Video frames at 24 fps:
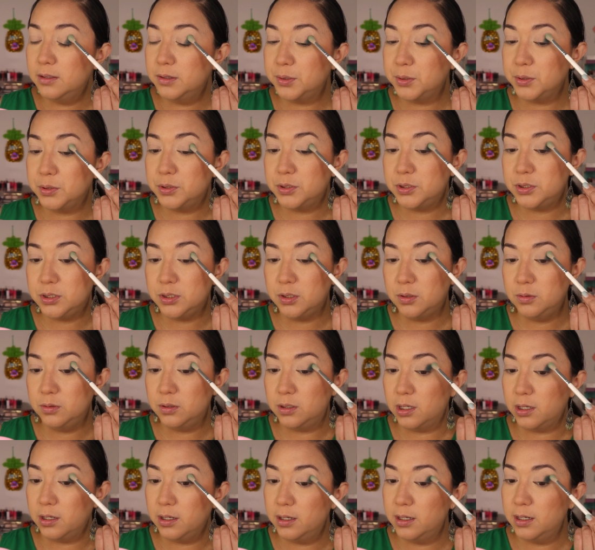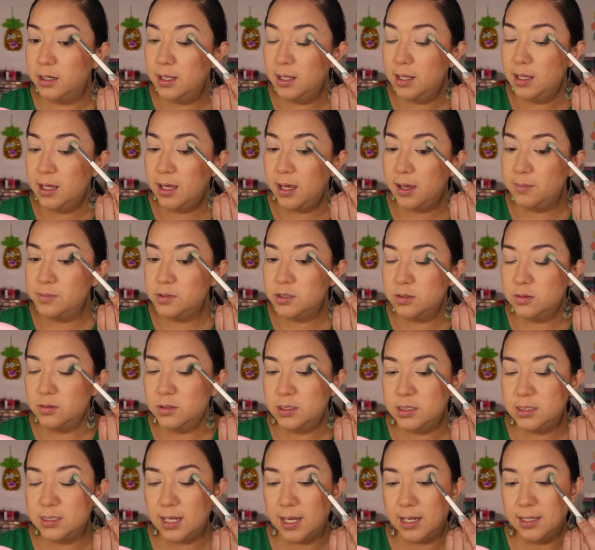they're so good. I'm so
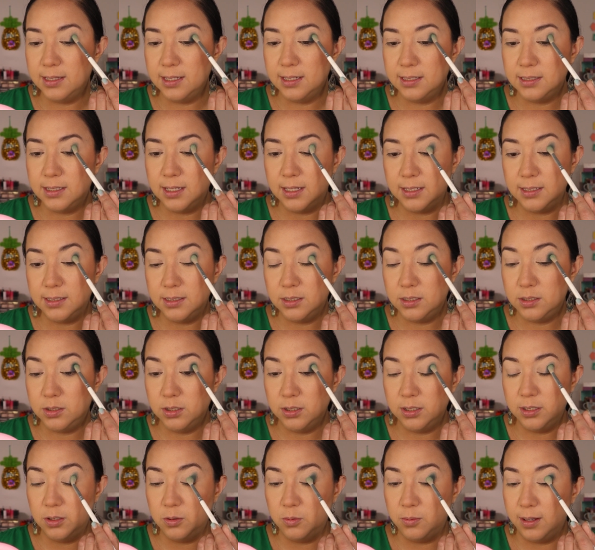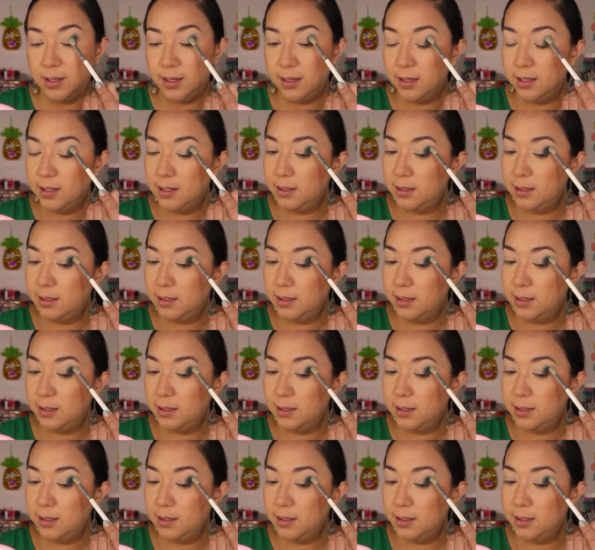sad that they took it away.